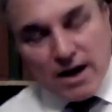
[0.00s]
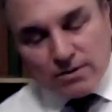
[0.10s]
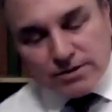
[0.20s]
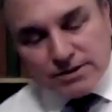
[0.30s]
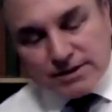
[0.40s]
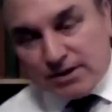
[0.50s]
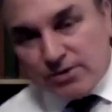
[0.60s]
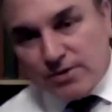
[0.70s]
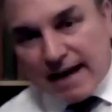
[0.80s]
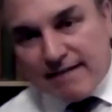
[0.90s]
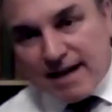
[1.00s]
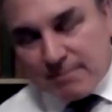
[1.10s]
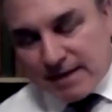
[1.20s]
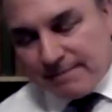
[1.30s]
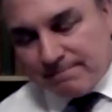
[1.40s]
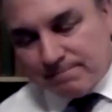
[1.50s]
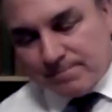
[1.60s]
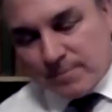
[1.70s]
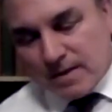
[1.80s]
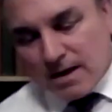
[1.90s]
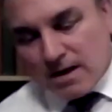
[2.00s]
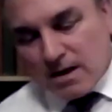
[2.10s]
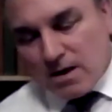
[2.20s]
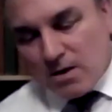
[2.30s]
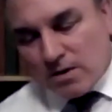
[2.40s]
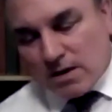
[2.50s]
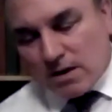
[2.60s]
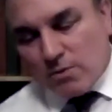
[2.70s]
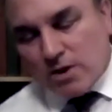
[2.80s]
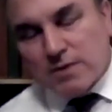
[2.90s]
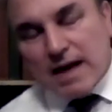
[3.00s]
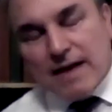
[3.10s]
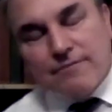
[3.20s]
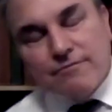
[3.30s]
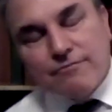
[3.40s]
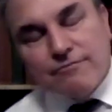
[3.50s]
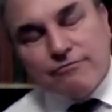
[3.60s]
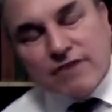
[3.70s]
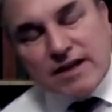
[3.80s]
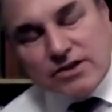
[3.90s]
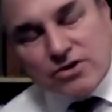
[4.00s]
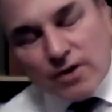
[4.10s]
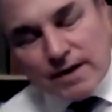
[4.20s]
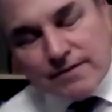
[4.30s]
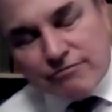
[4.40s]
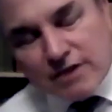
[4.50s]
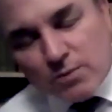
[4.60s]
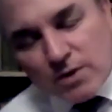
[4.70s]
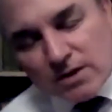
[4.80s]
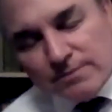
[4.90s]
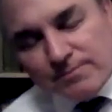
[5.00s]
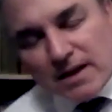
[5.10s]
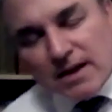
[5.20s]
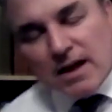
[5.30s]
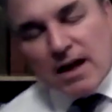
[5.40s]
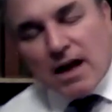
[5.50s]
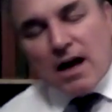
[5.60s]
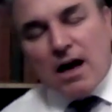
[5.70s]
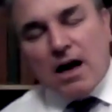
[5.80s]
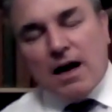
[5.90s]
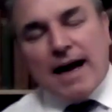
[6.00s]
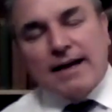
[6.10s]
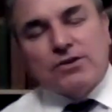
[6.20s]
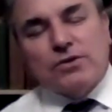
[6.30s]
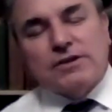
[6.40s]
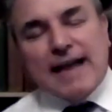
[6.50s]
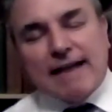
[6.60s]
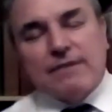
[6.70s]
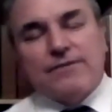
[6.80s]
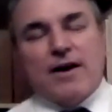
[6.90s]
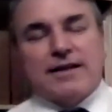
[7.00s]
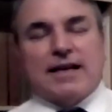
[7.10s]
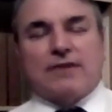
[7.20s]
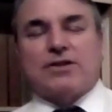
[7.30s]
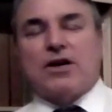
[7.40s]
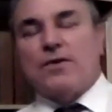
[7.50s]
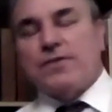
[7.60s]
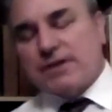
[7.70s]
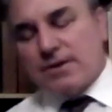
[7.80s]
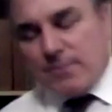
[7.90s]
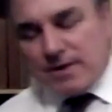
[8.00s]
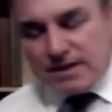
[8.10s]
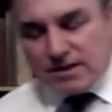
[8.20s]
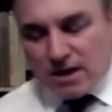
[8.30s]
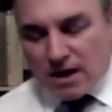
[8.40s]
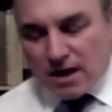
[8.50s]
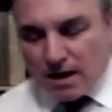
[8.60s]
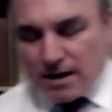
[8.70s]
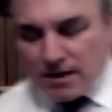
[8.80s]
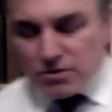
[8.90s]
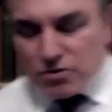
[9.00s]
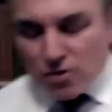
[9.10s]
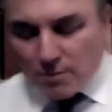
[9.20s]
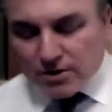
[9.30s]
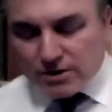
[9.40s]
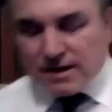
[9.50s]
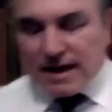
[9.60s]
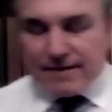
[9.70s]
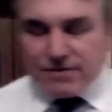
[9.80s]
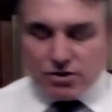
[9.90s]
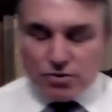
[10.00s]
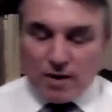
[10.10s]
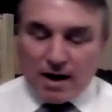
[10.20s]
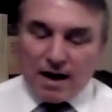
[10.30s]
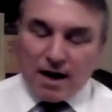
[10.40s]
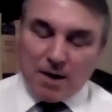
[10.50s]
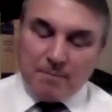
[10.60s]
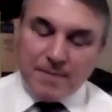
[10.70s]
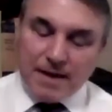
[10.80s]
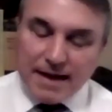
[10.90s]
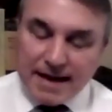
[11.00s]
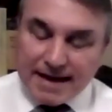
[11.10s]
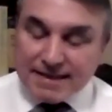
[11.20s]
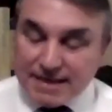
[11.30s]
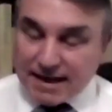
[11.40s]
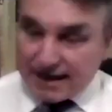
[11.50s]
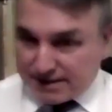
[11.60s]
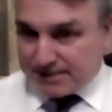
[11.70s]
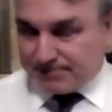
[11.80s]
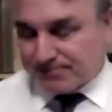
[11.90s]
else, including our enemy in other words, we have free choice, free will, uh, and to sacrifice ourselves, which is uh, not, we're not slaves to um, instinct.